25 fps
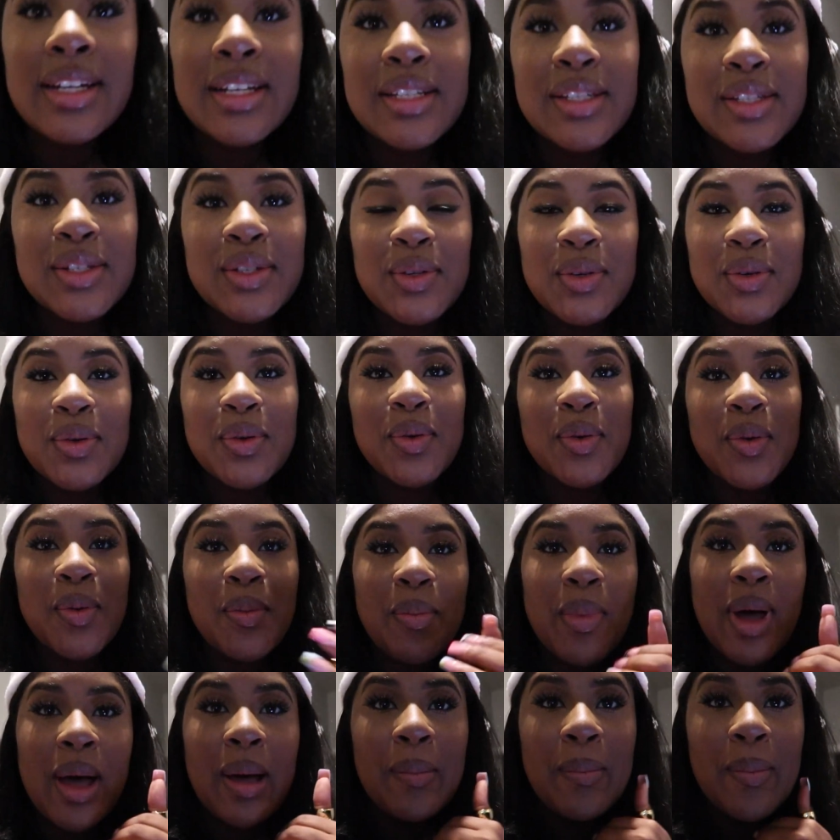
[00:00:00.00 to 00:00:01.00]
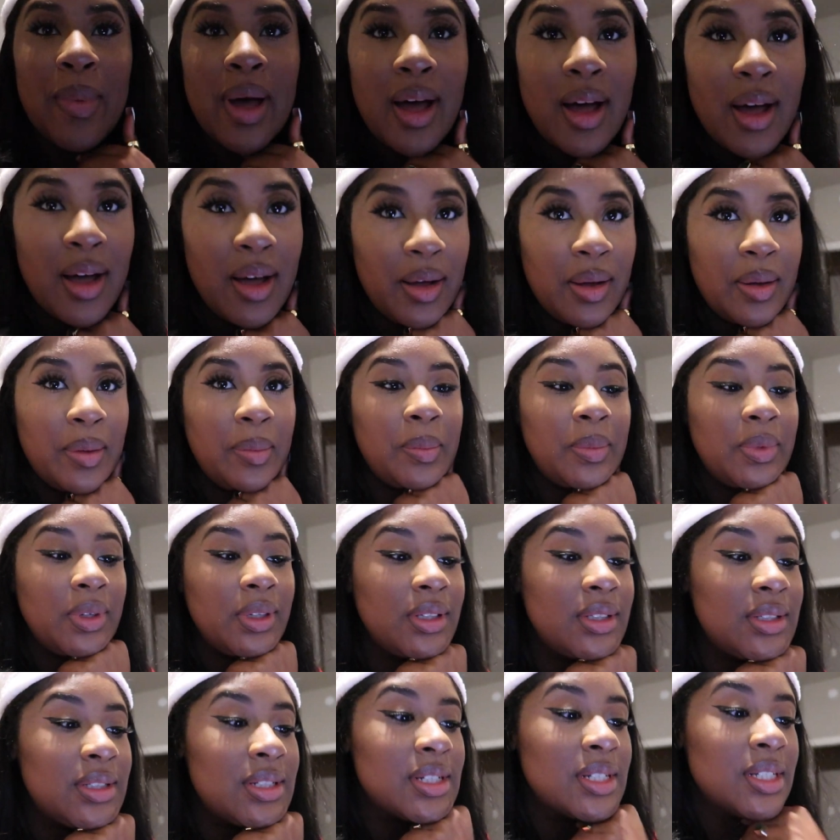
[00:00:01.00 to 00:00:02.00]
it to my mom
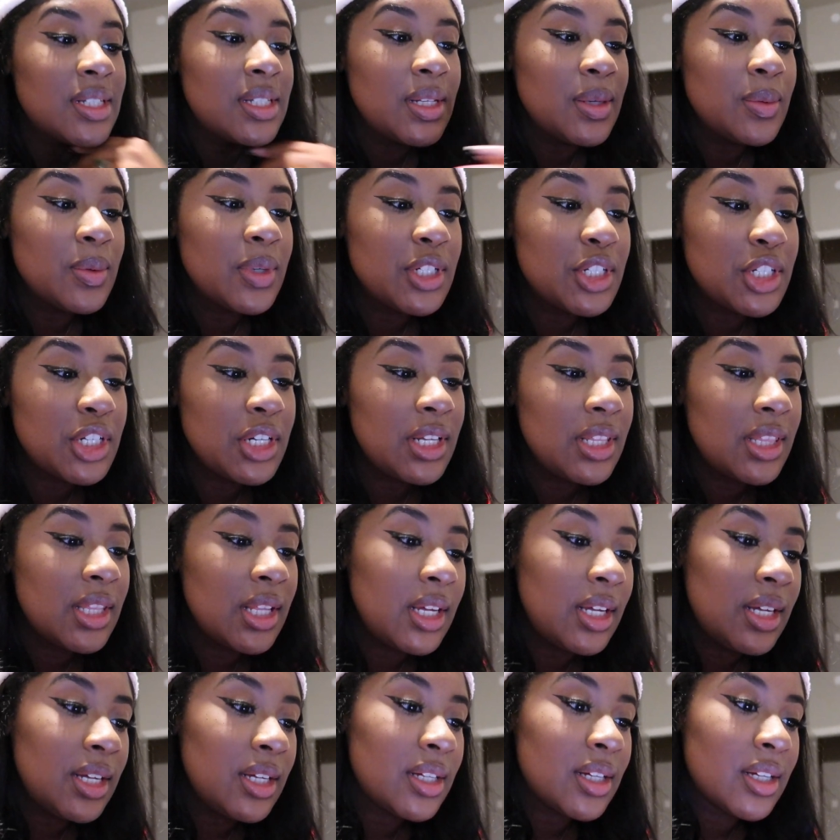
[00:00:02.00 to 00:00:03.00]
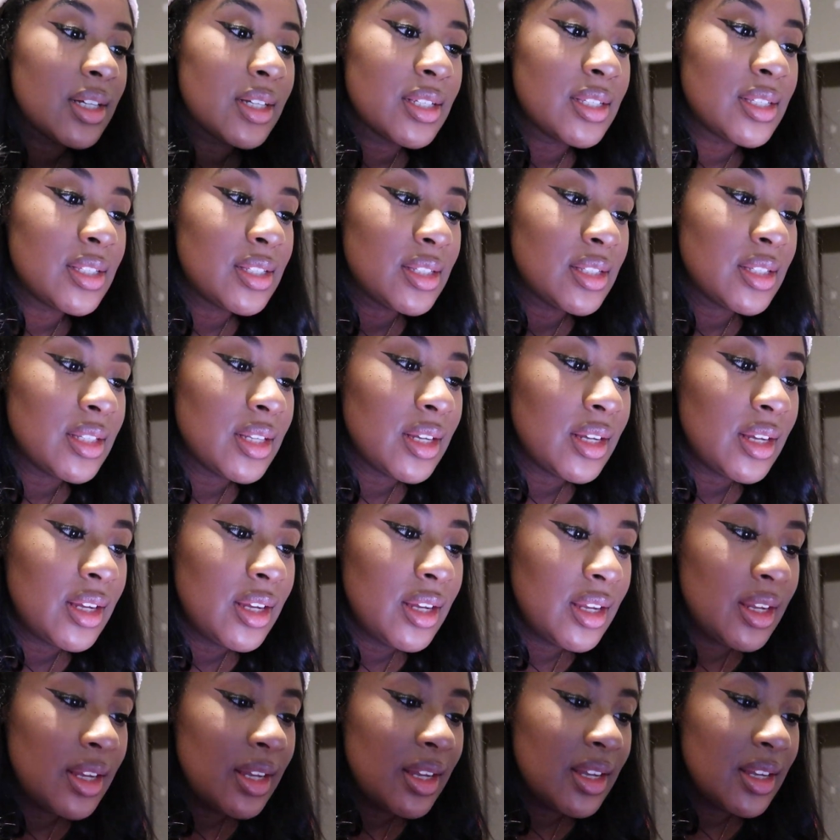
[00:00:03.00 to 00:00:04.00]
to see what she thinks
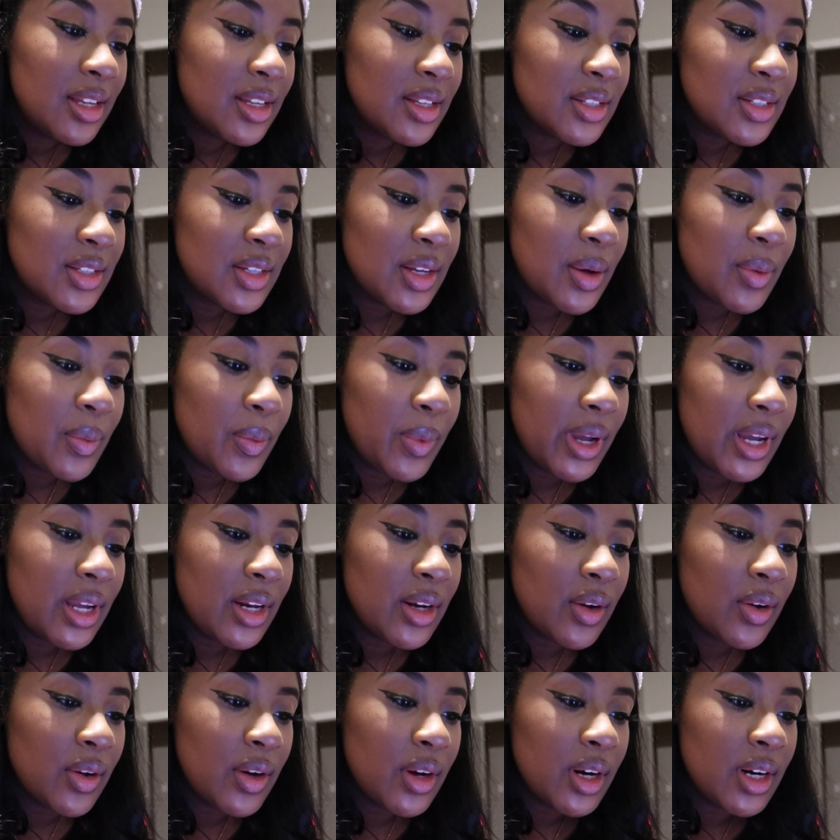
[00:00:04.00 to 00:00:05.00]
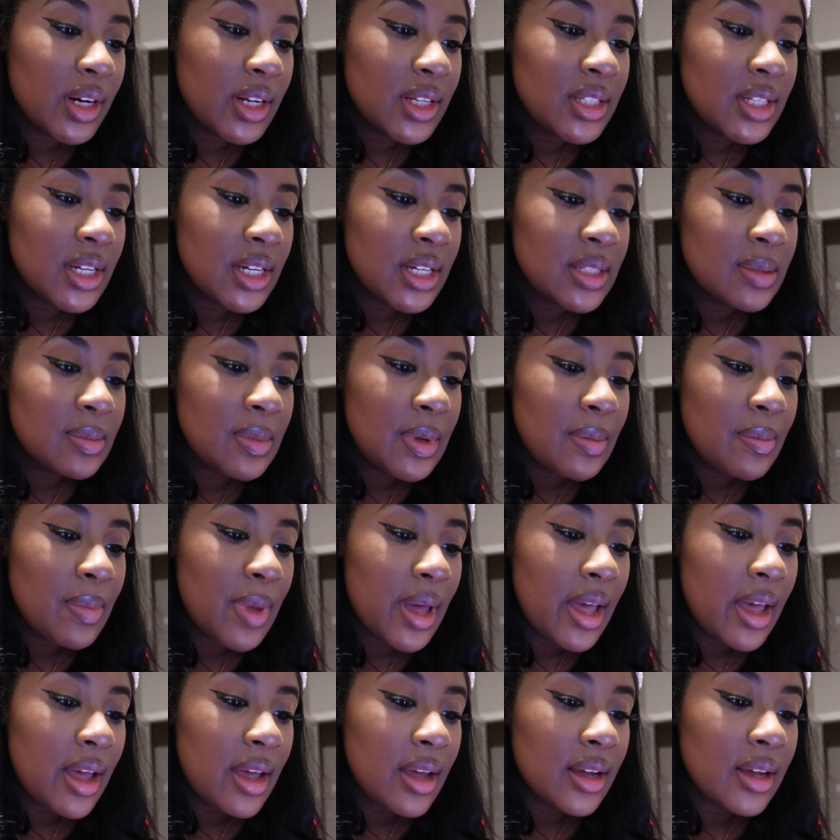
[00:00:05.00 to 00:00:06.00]
so i'm waiting on her to text me
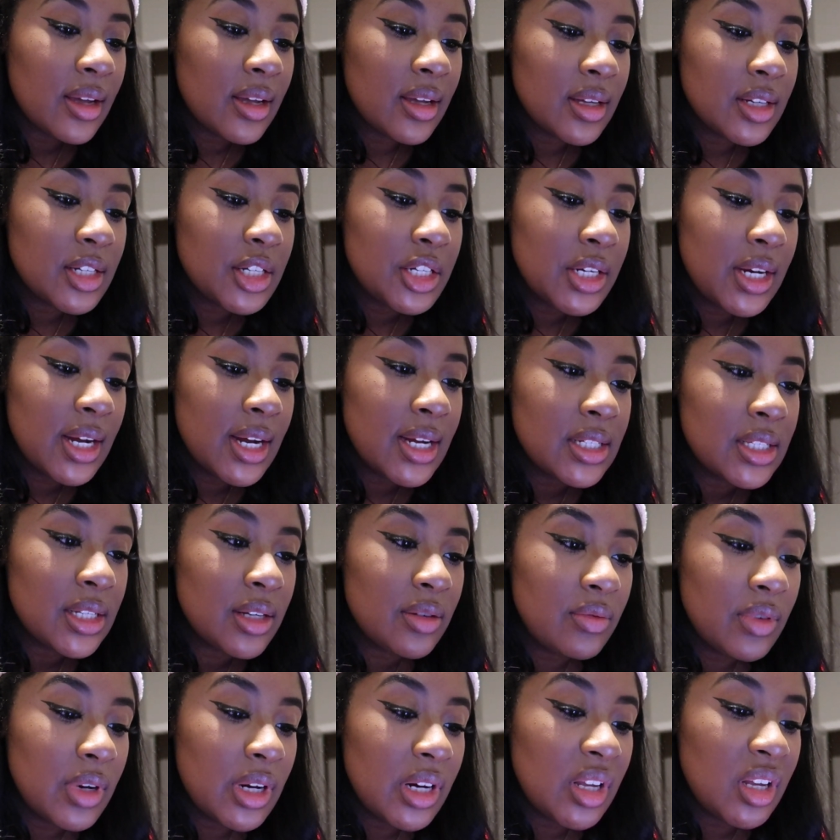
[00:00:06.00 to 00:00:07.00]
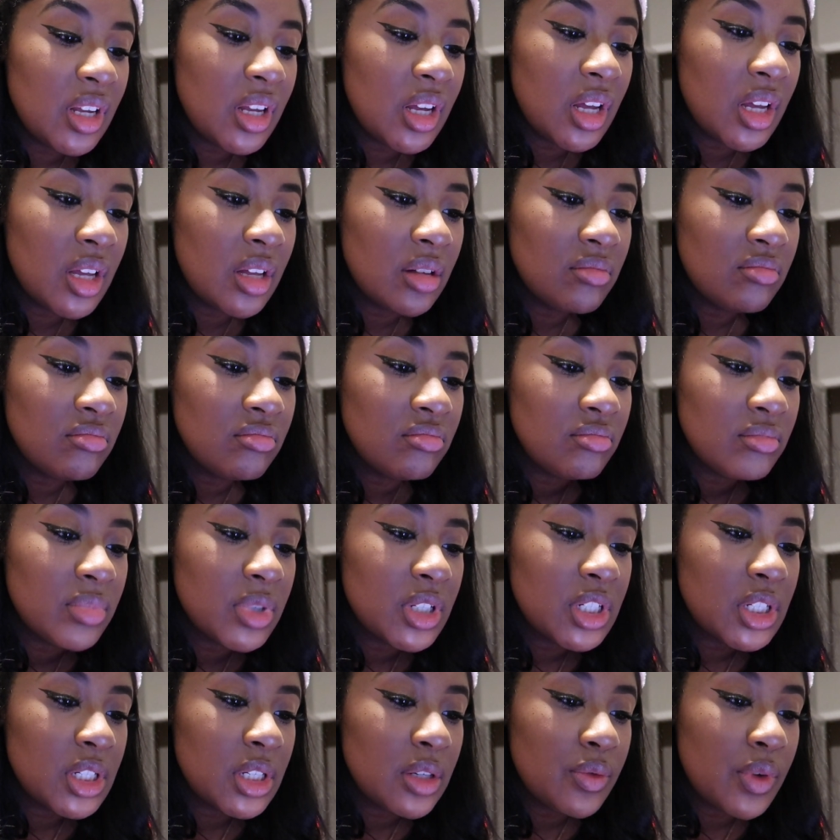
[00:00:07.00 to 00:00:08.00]
back she hasn't read it yet
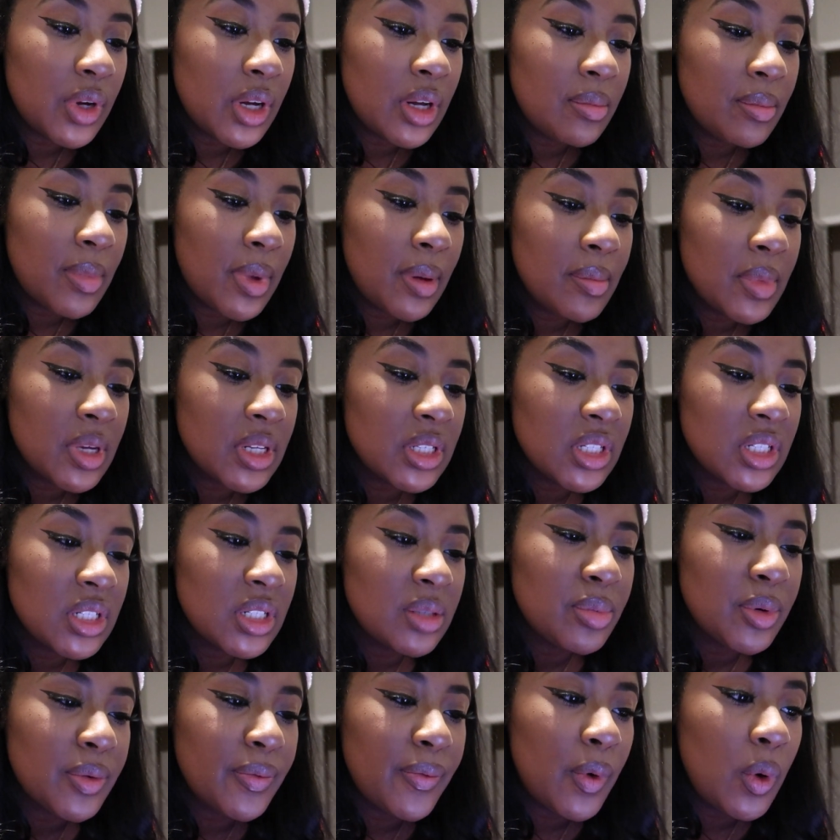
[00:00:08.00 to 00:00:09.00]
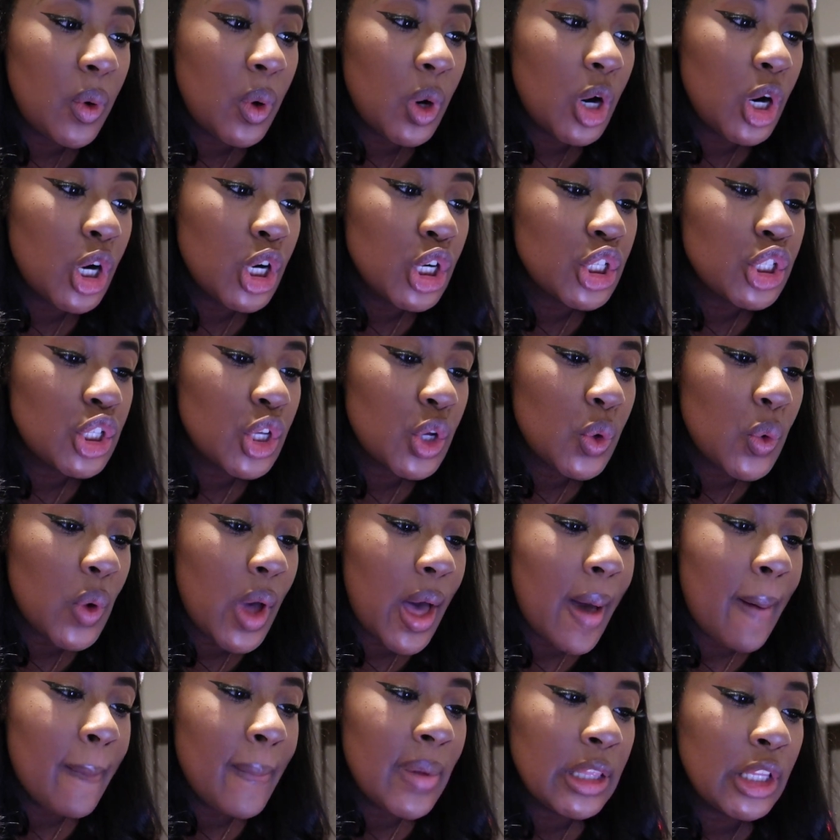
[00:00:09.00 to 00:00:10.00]
but she read my message before so
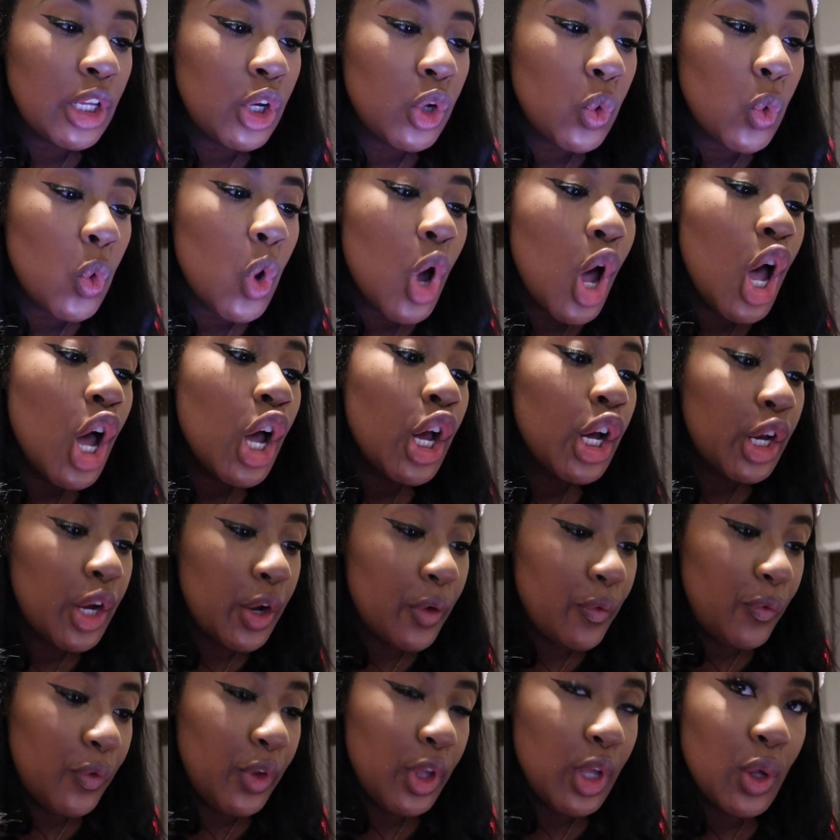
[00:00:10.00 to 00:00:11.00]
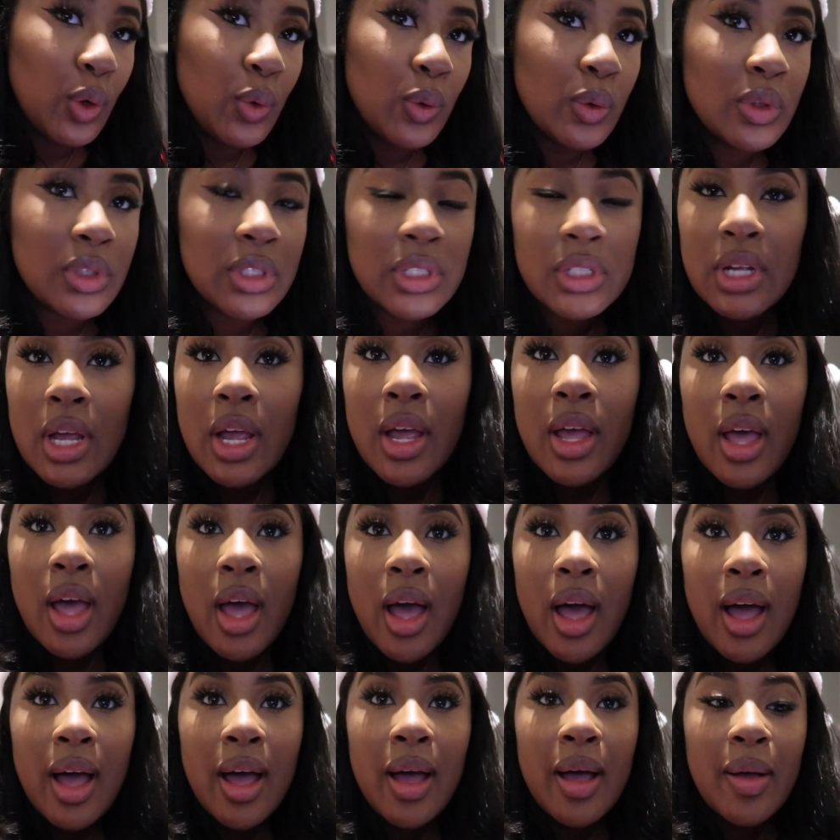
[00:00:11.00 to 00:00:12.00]
i'm a little confused
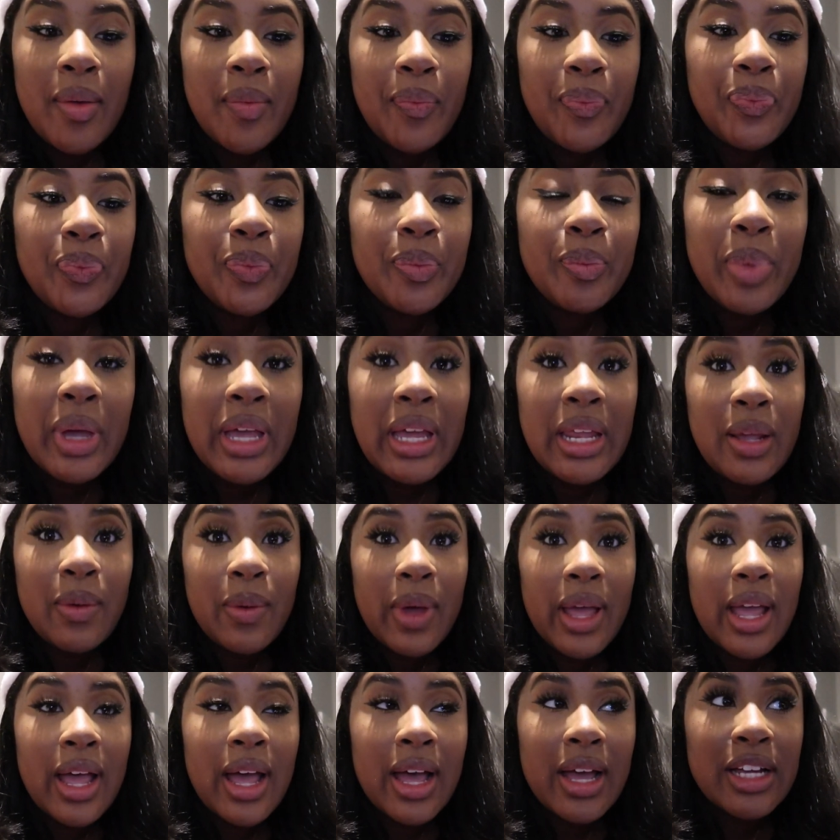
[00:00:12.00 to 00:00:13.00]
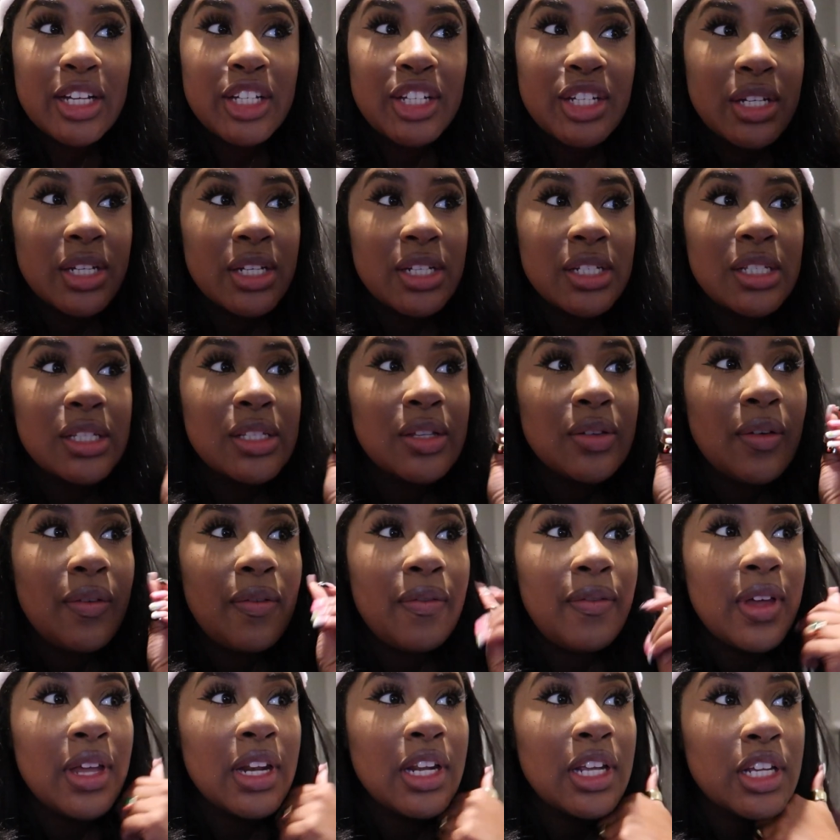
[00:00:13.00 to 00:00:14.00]
um but anyway i just
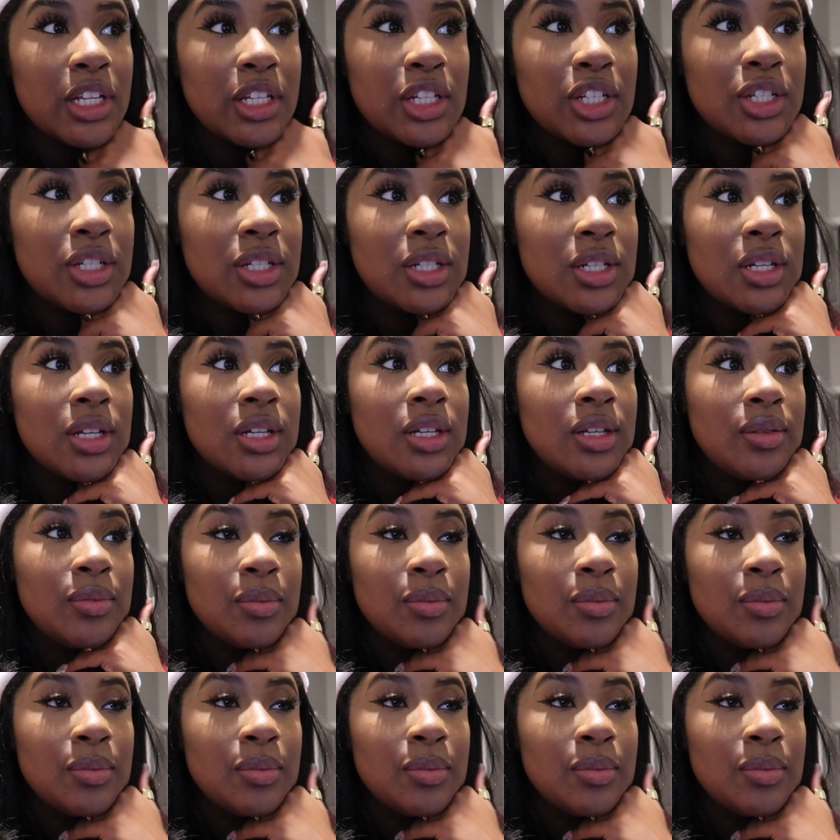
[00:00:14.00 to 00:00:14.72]
finished